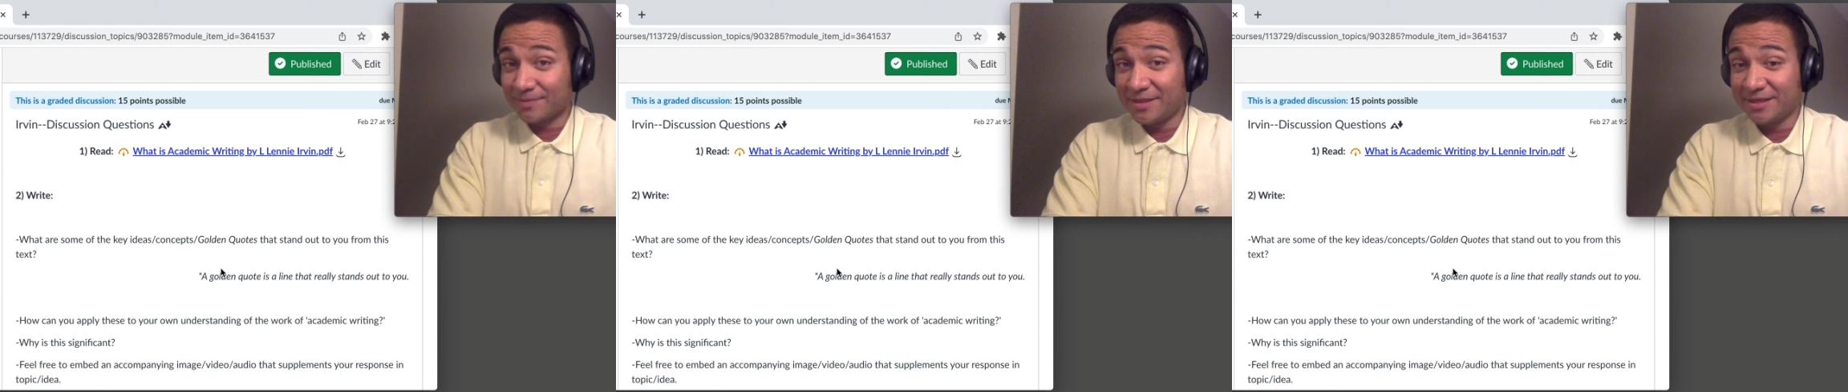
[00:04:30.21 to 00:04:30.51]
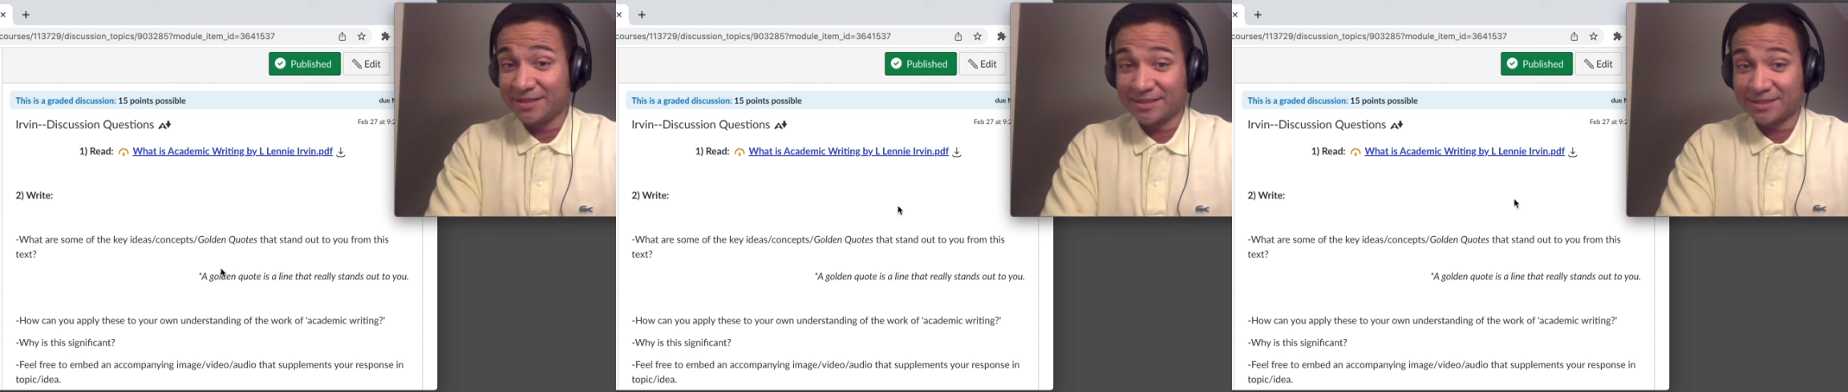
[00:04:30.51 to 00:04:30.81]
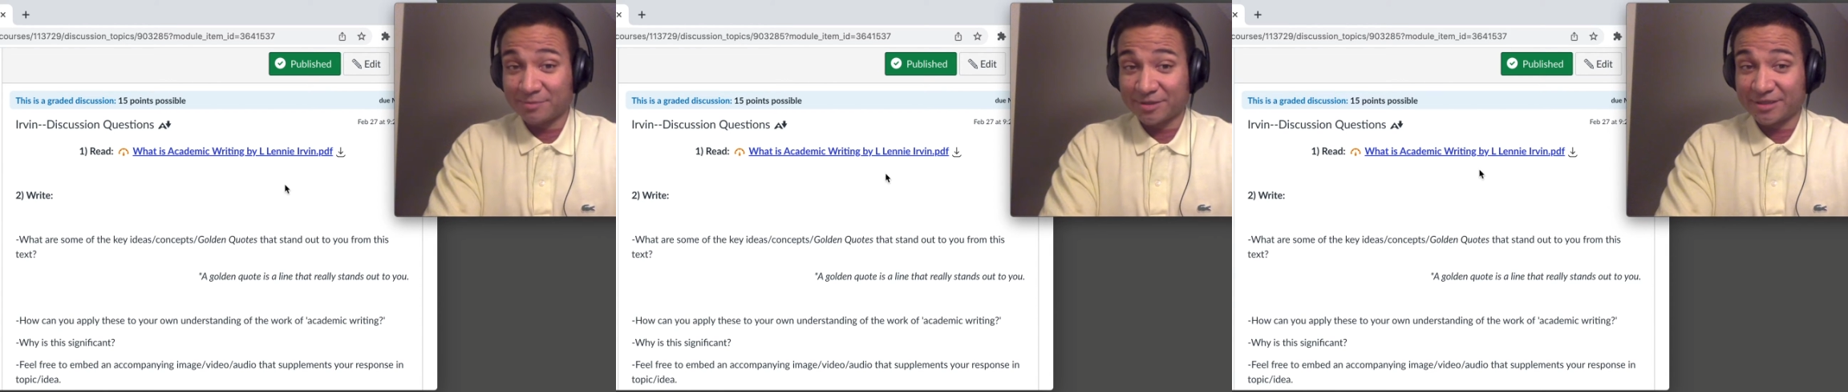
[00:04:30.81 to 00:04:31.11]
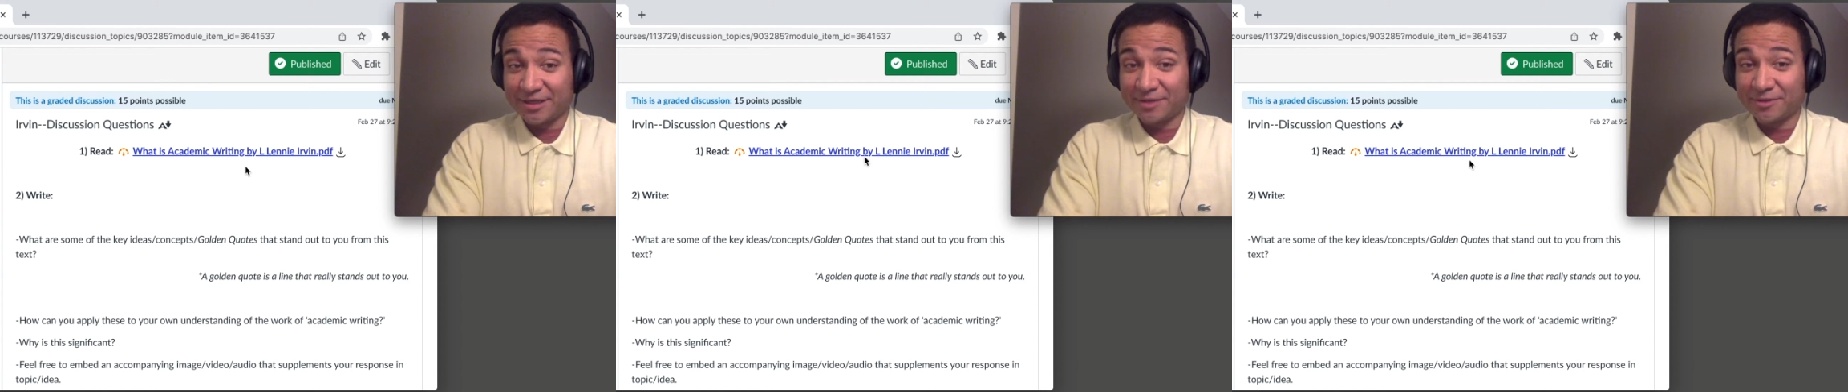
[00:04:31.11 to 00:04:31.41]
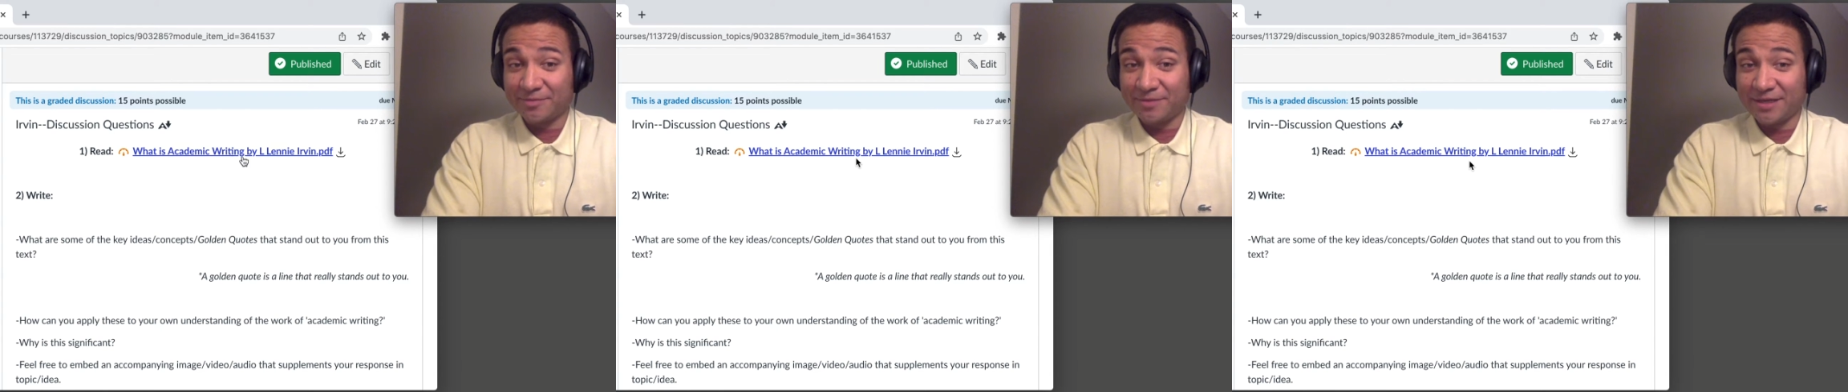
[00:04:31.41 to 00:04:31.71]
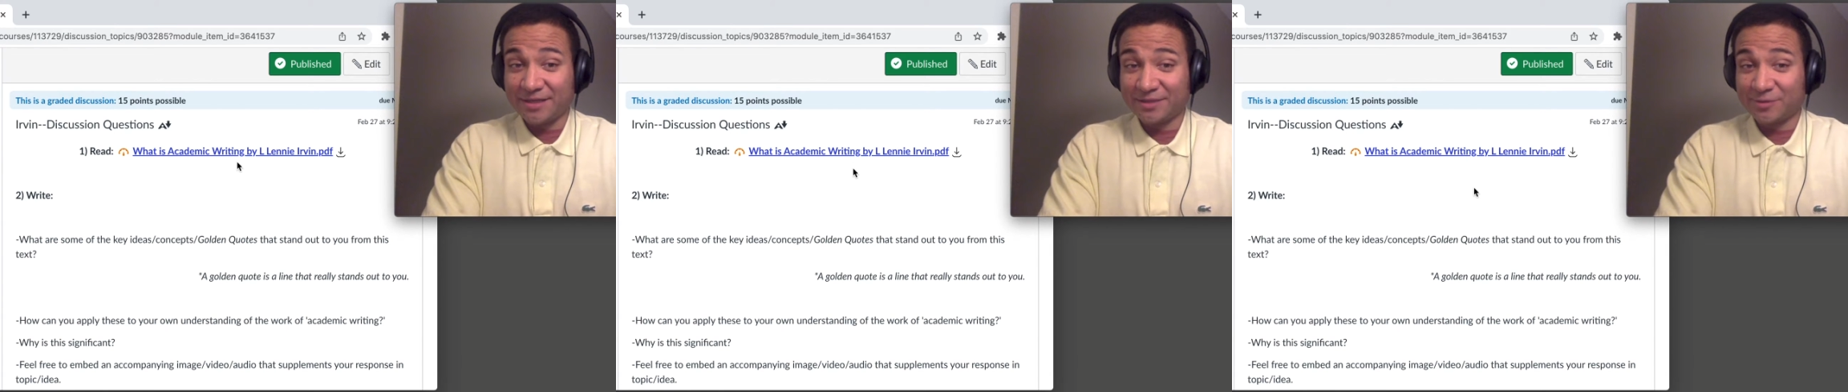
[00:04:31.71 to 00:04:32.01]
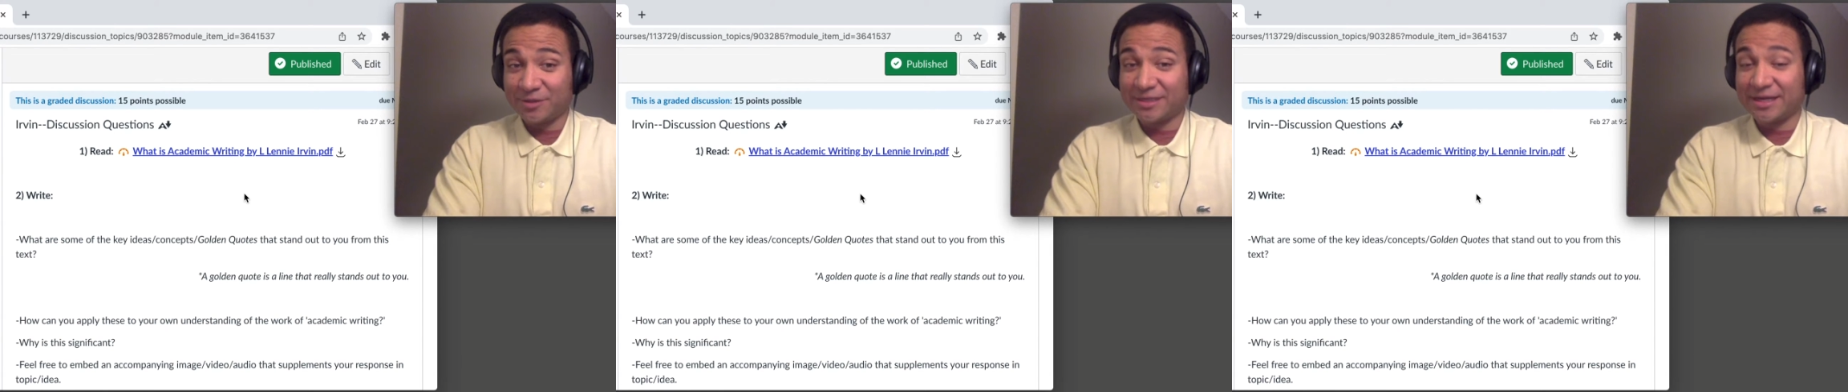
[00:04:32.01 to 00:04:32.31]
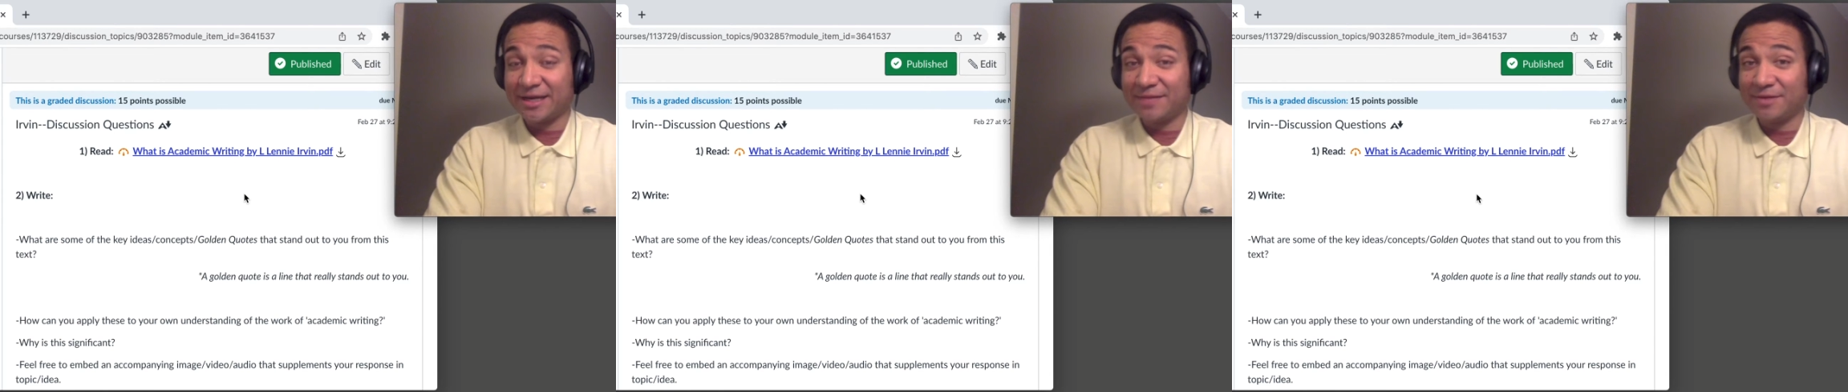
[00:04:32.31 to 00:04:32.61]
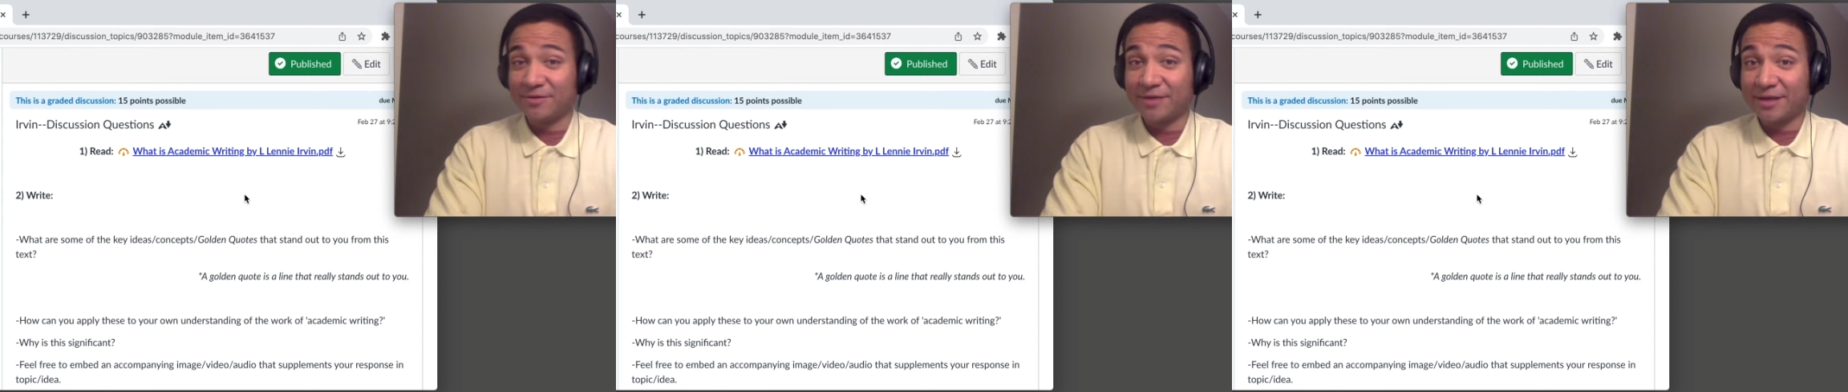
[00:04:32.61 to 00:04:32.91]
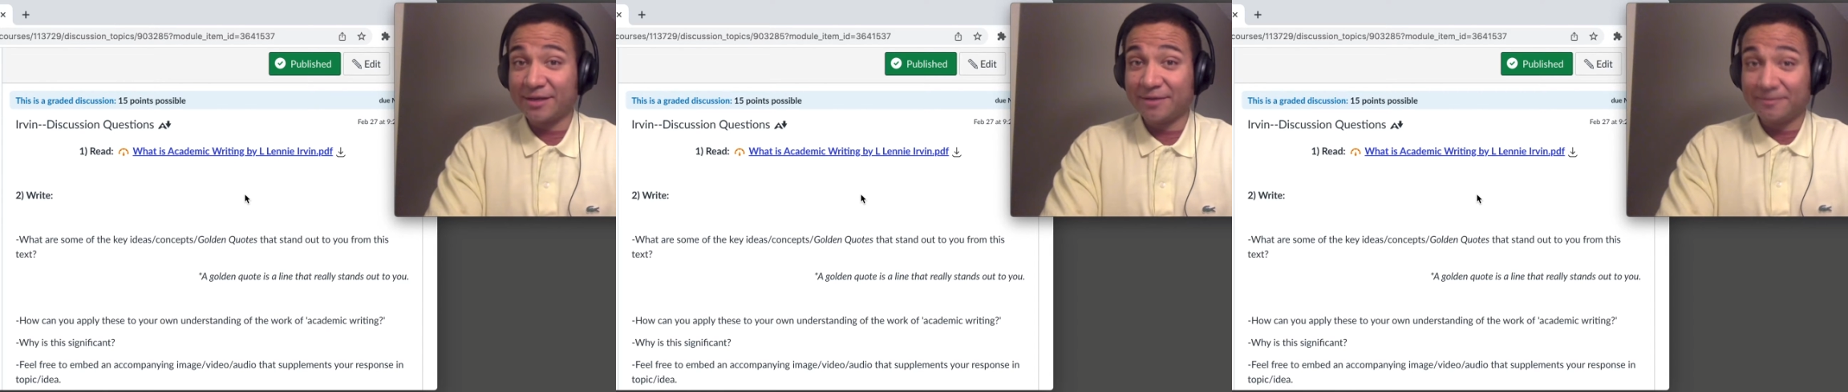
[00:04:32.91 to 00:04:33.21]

this particular piece, what is academic writing,